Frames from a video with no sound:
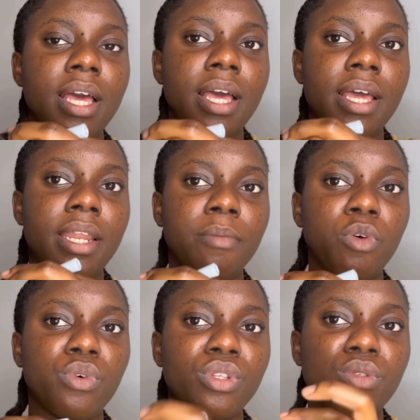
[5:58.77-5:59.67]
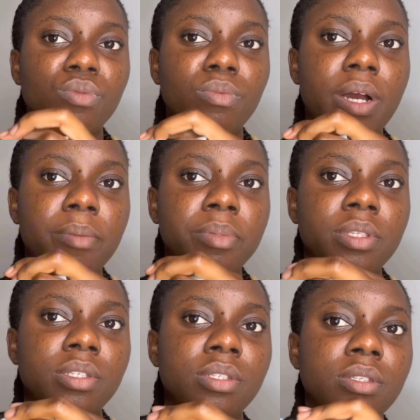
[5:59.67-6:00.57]
and I'm going to wrap
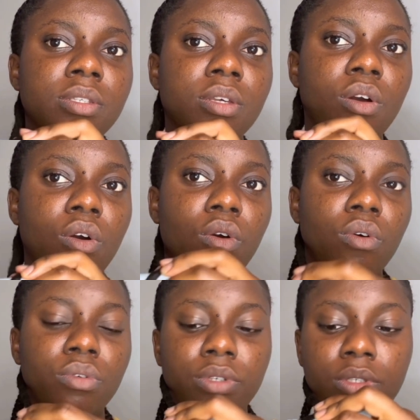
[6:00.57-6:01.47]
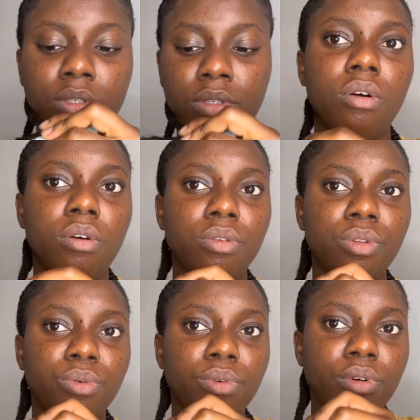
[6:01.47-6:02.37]
this on the
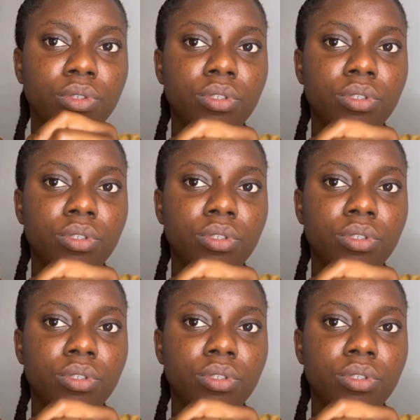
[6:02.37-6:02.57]
rod,